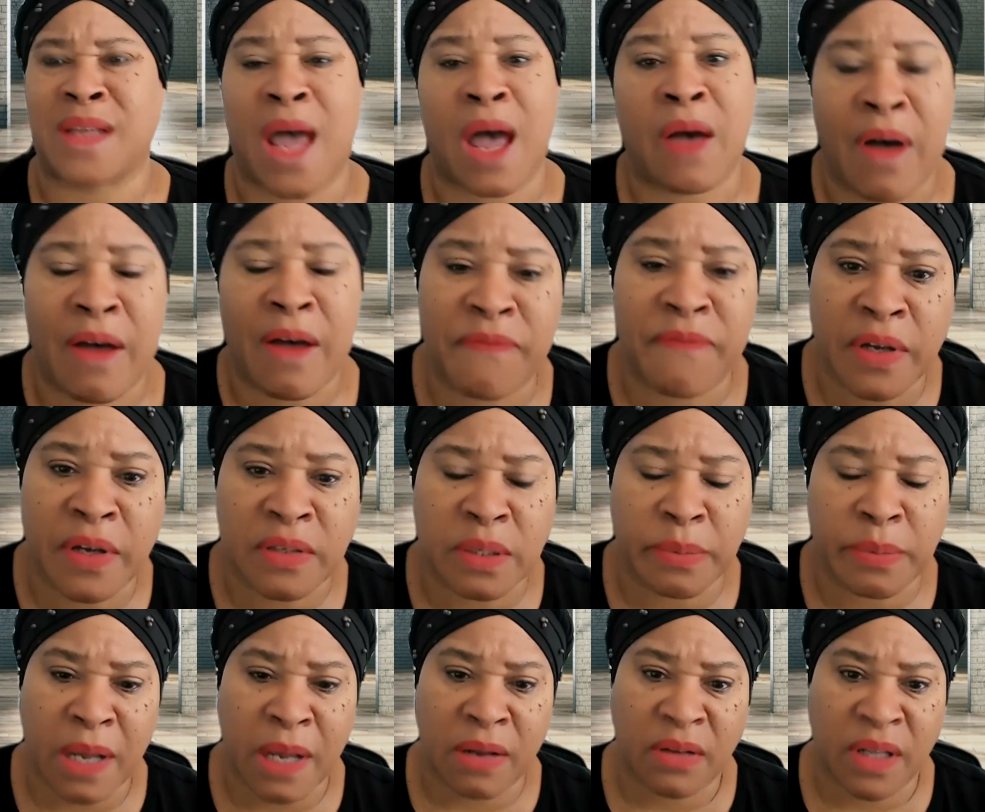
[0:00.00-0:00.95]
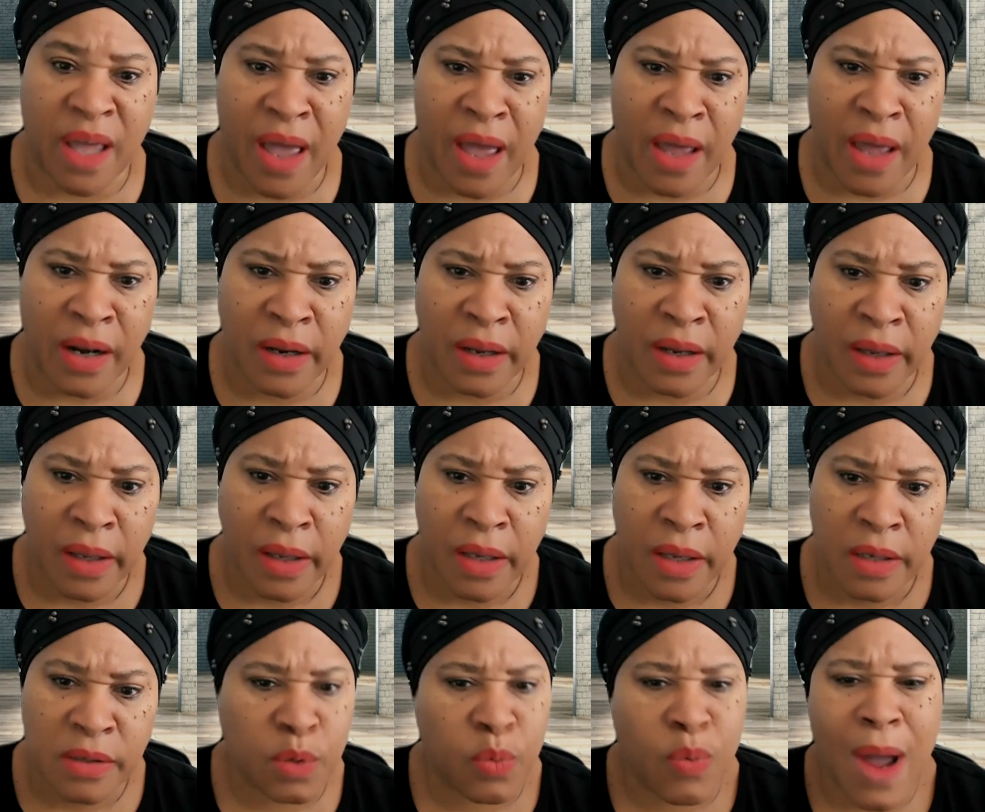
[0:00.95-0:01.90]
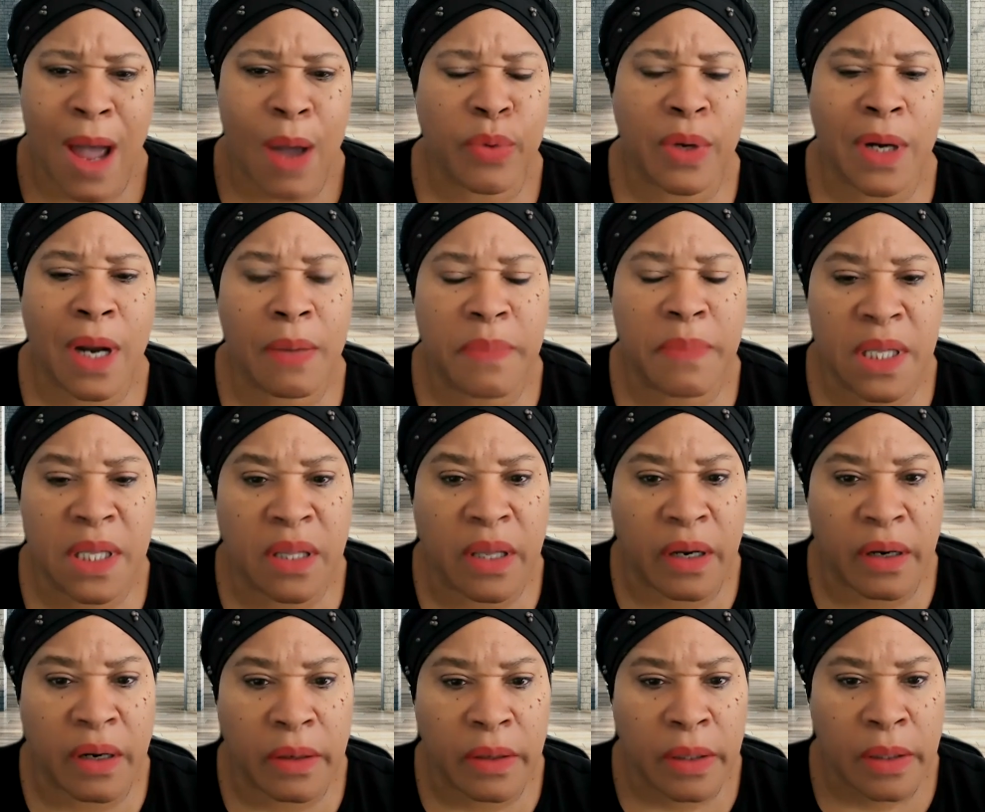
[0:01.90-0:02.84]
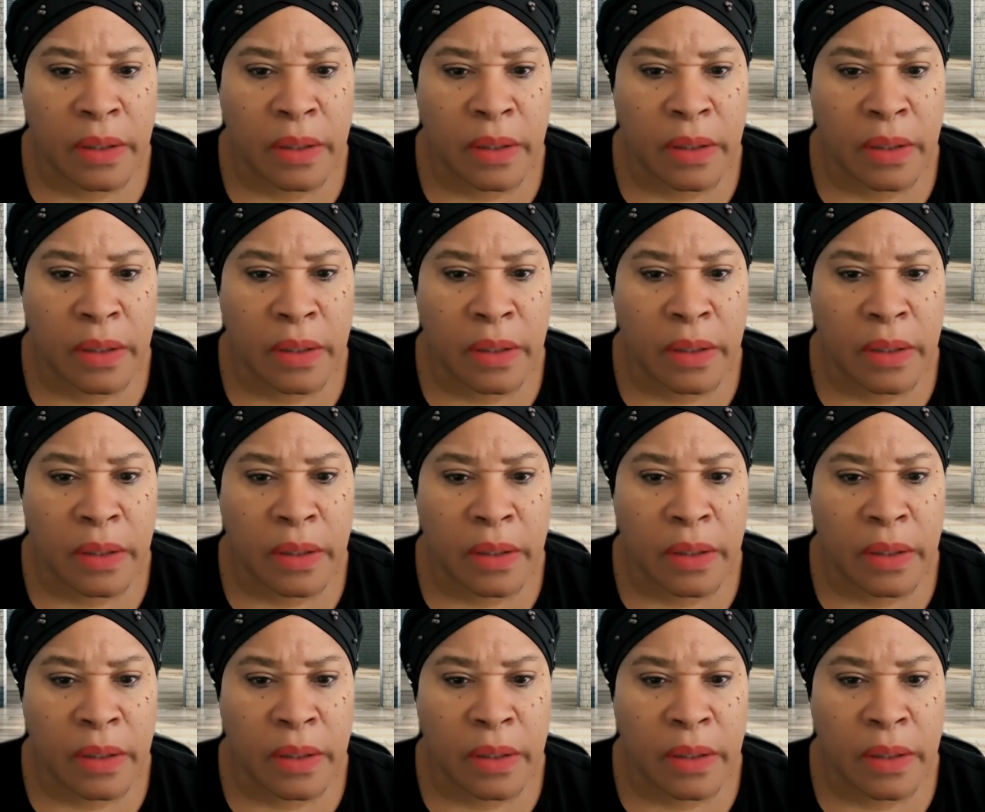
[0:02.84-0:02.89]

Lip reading: how I felt about that. So why would I be there?